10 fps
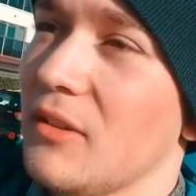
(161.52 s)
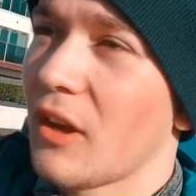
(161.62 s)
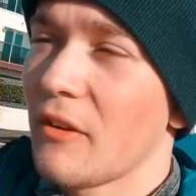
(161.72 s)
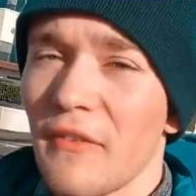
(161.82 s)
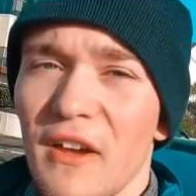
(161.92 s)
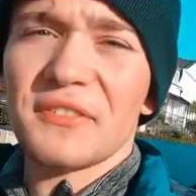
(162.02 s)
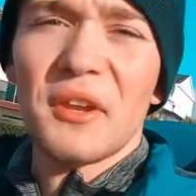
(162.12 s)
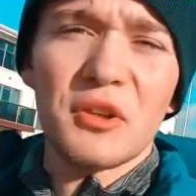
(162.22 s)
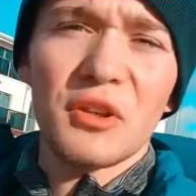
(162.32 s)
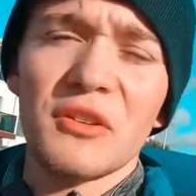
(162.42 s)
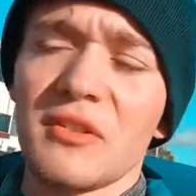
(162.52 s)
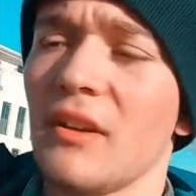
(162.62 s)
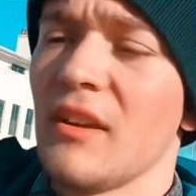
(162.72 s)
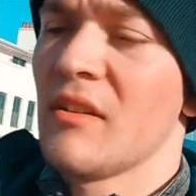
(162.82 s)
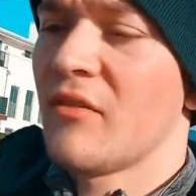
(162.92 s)
So far so good.
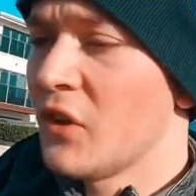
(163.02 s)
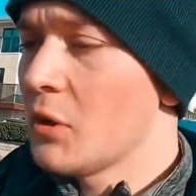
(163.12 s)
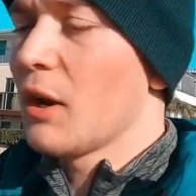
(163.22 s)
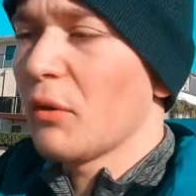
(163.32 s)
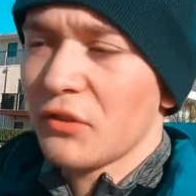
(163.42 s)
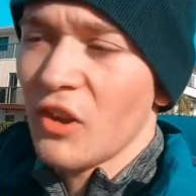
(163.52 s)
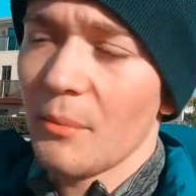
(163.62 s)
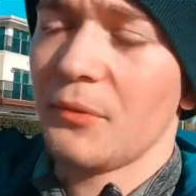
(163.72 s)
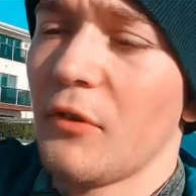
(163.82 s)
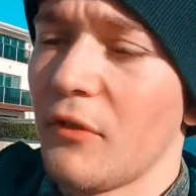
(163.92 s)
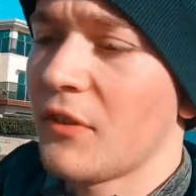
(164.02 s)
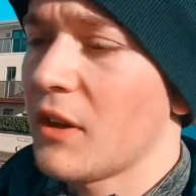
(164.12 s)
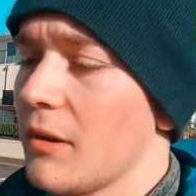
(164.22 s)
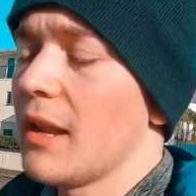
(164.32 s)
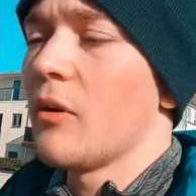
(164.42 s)
A few little stops for a
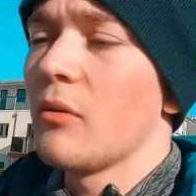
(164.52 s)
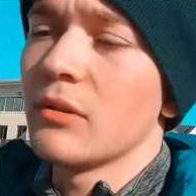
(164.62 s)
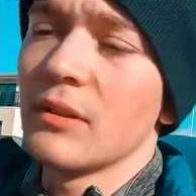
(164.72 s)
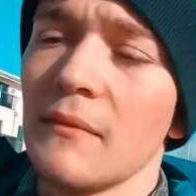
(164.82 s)
few little